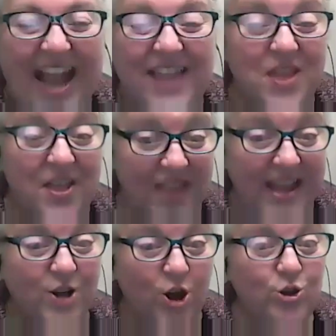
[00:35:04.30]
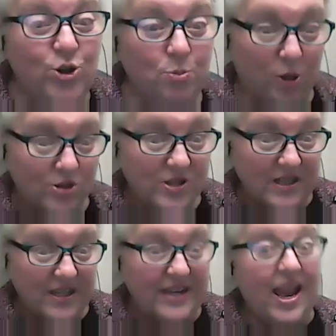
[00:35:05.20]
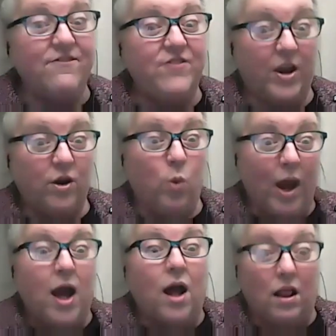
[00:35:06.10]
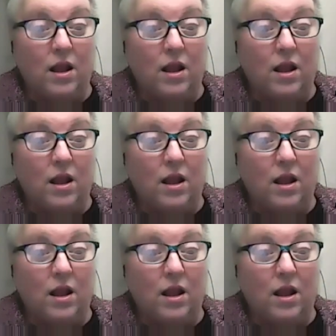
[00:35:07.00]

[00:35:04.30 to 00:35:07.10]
And that they know you personally and very well.